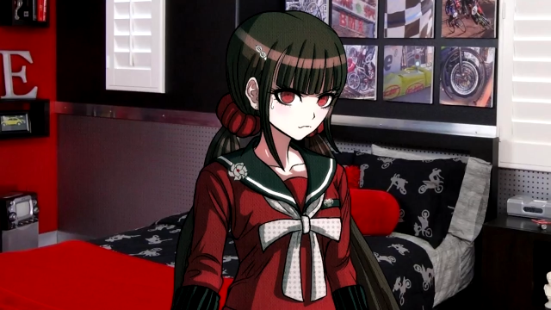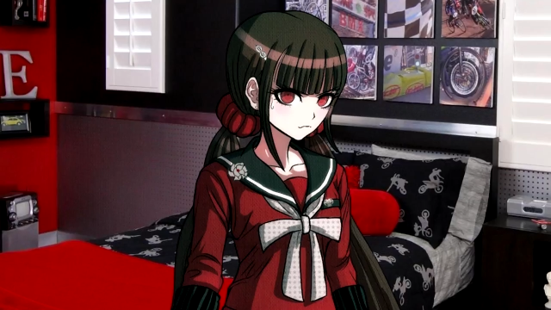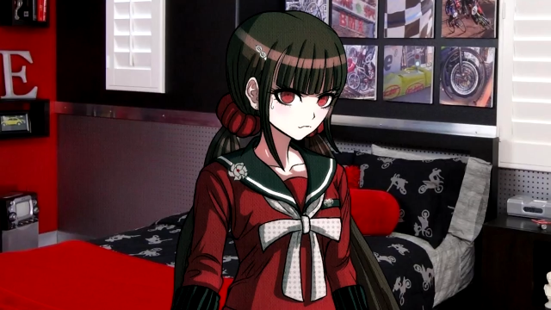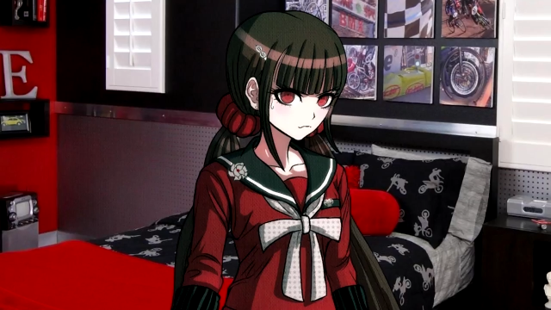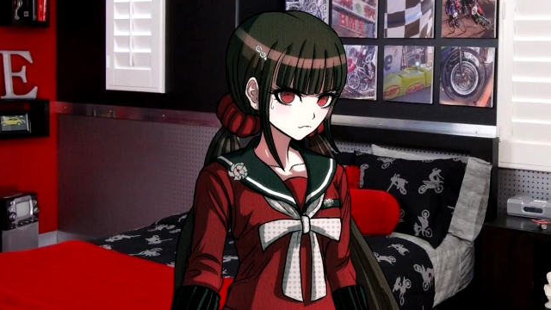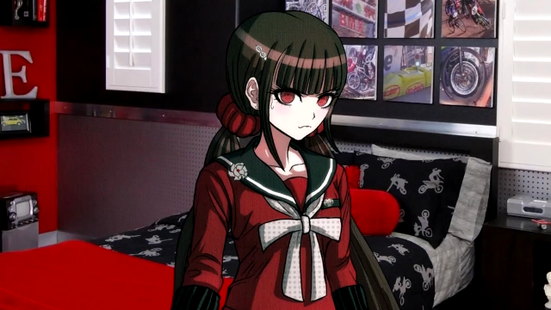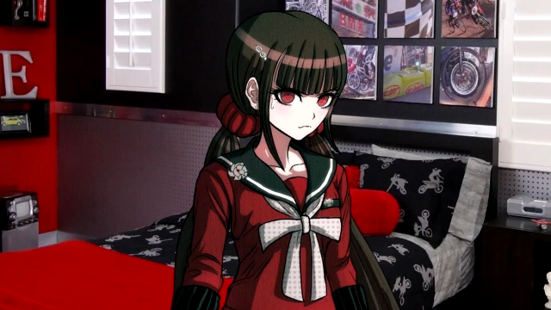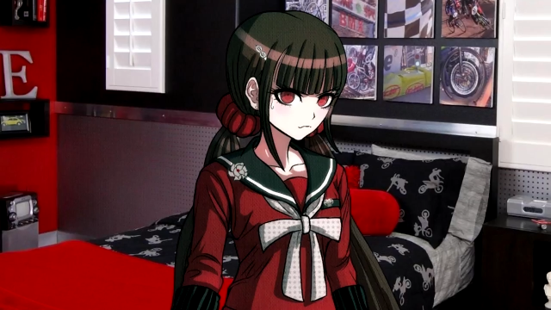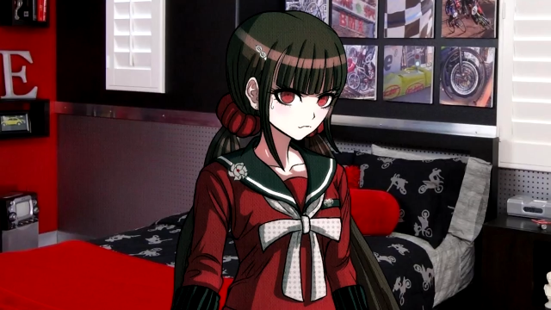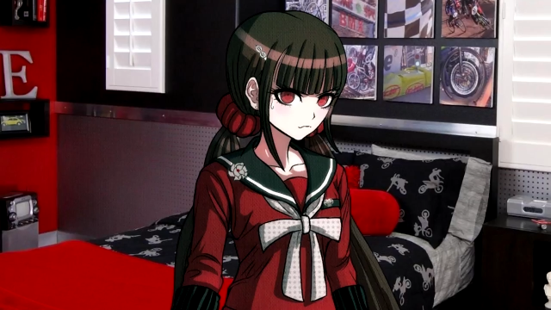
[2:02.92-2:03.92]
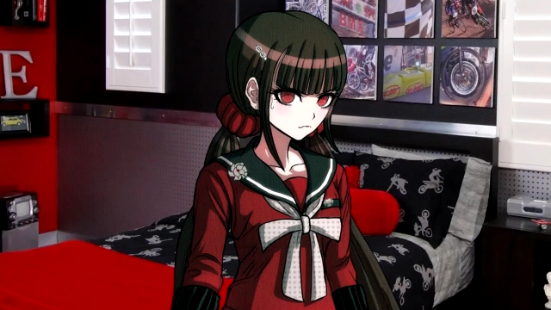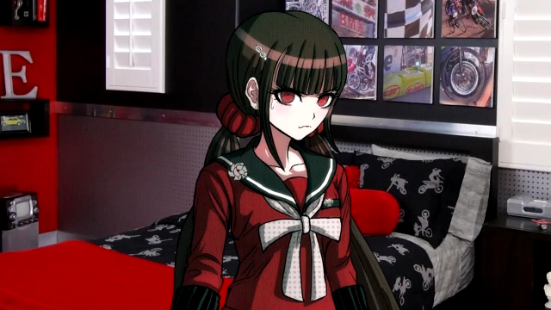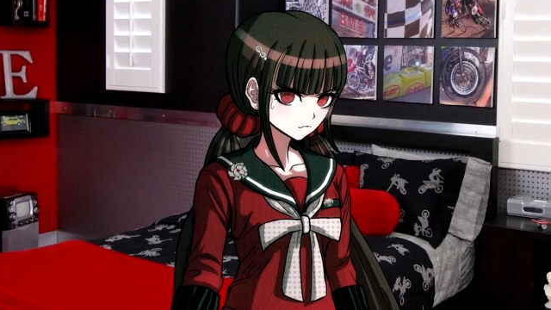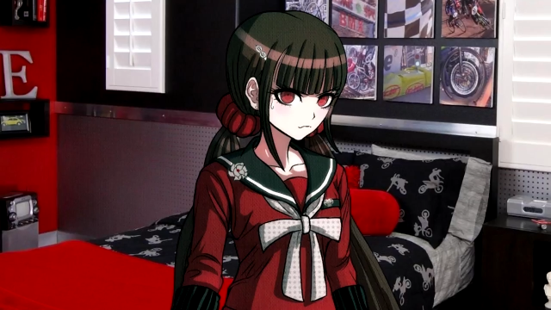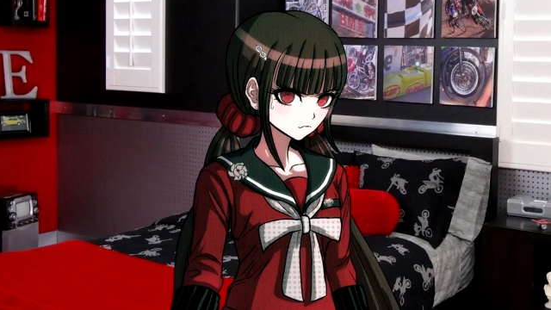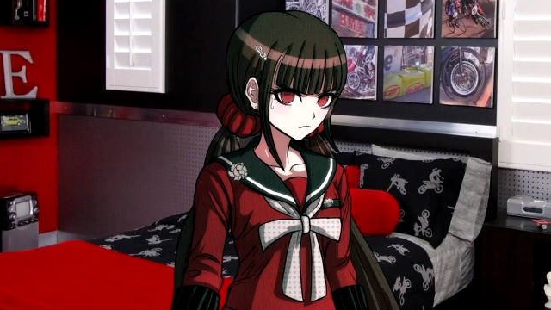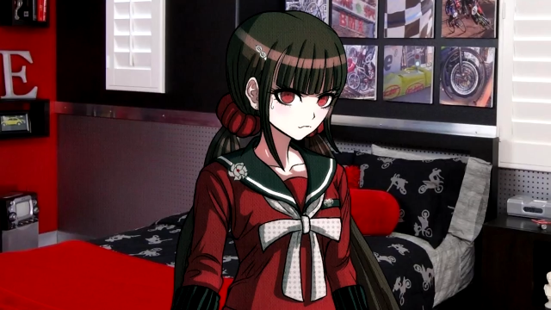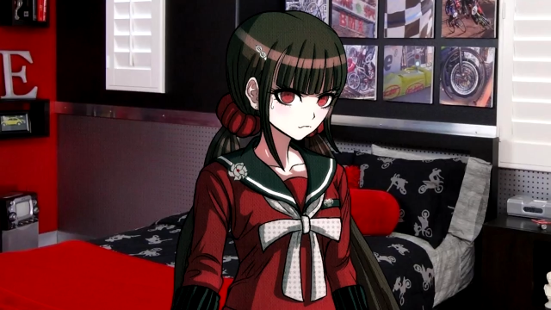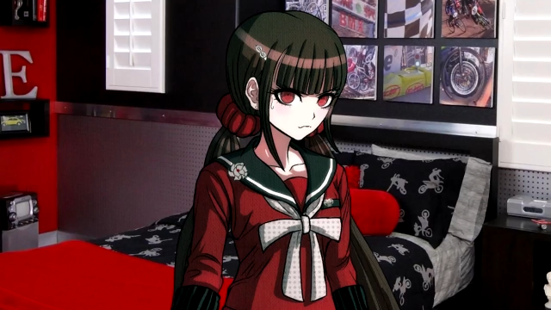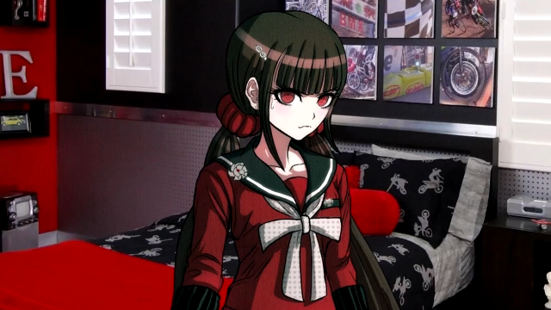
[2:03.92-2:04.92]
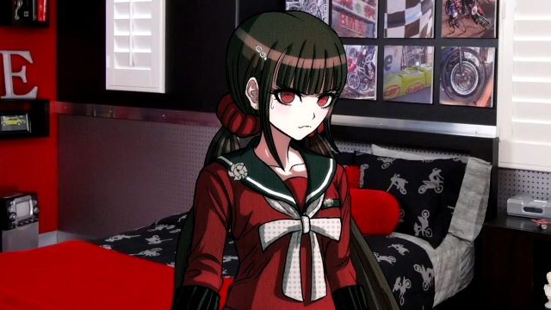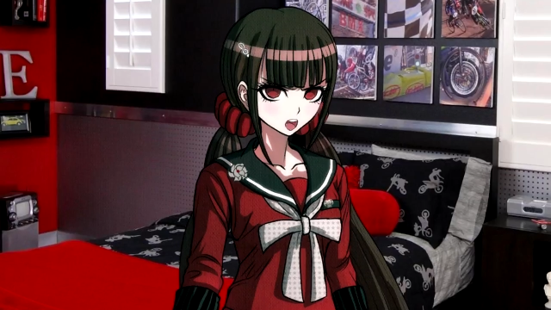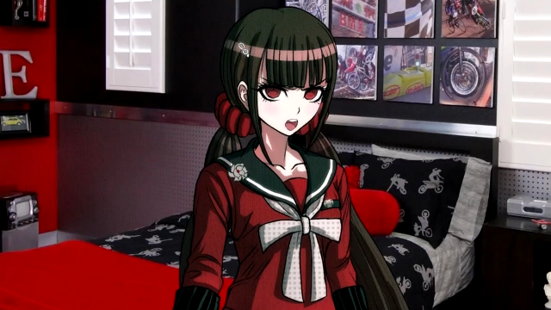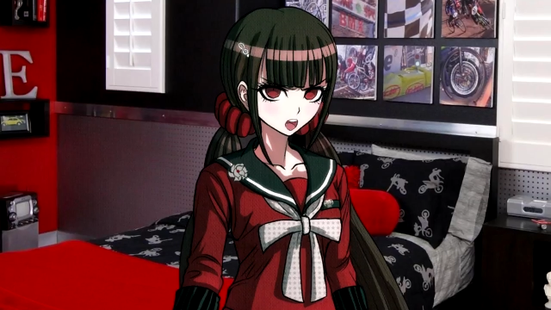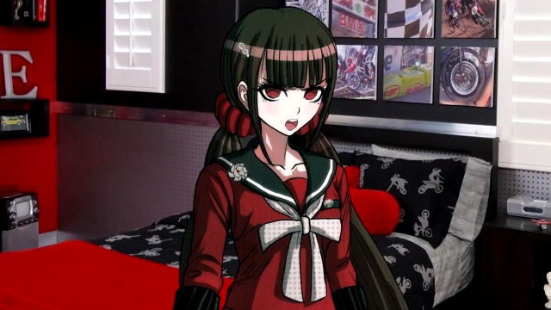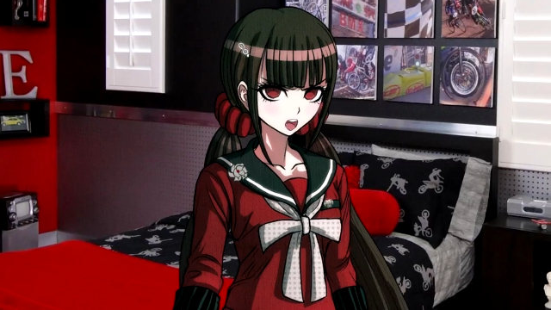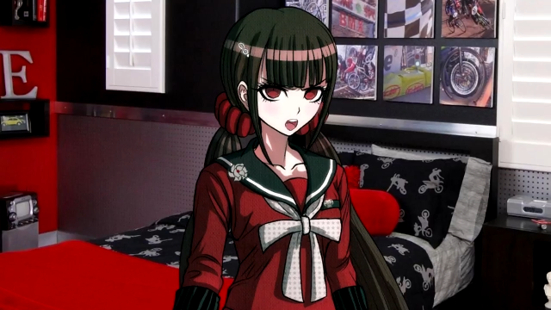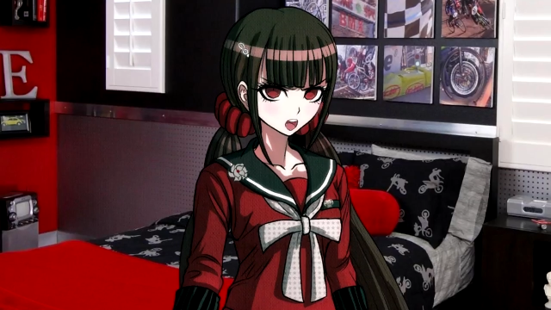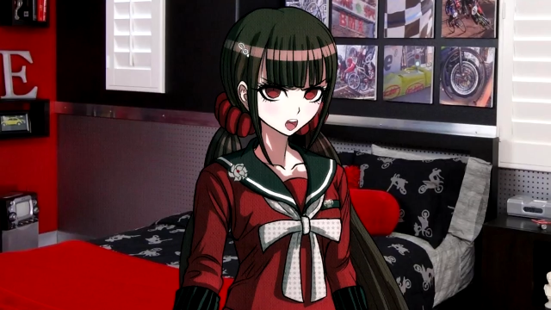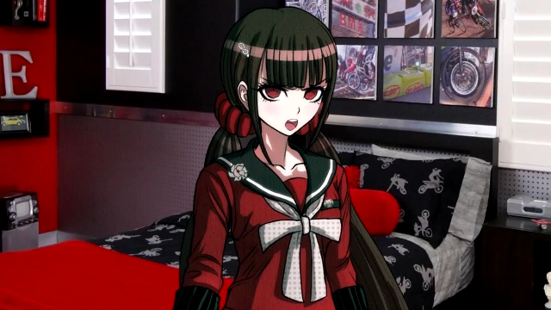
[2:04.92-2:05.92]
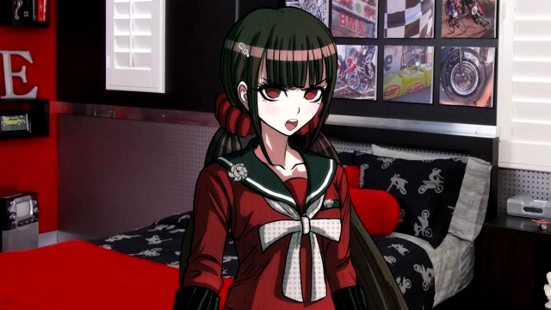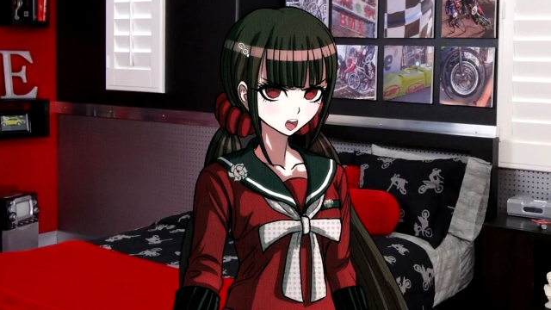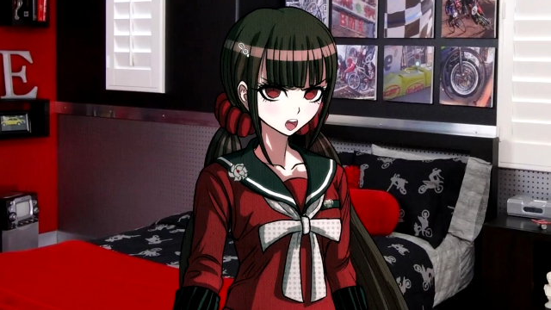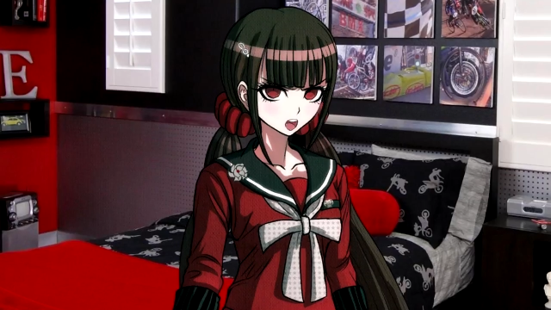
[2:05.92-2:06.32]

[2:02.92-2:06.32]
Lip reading: No face is visible, so there are no lips to read.